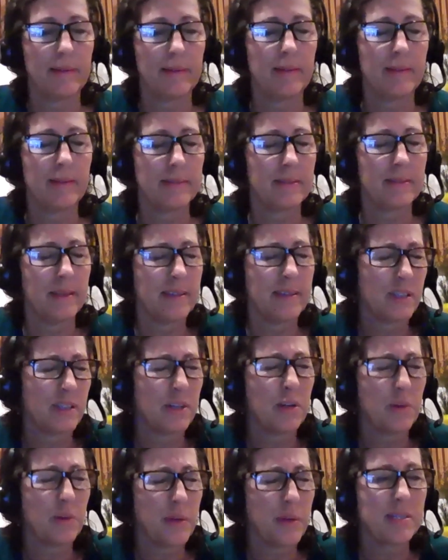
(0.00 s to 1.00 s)
It's a
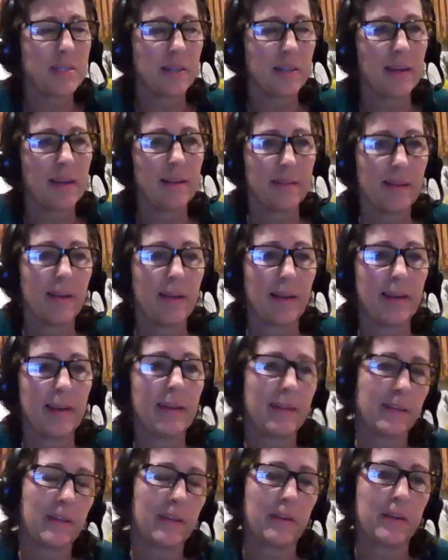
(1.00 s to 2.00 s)
good question, and I
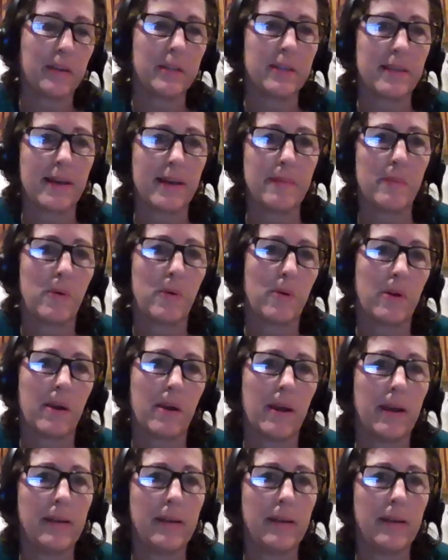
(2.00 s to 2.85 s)
need to look into that more.